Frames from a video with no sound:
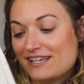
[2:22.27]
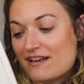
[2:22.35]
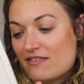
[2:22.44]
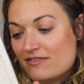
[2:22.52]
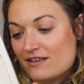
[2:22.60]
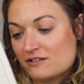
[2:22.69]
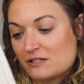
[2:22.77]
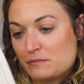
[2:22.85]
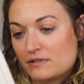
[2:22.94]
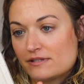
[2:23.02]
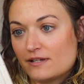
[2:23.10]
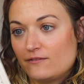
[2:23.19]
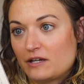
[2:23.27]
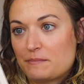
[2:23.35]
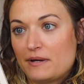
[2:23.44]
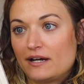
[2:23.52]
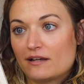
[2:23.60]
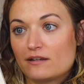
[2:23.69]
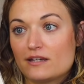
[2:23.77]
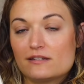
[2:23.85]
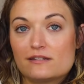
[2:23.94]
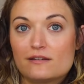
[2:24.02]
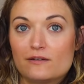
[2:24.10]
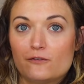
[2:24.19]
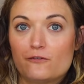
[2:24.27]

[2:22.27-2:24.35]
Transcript: get this specific palette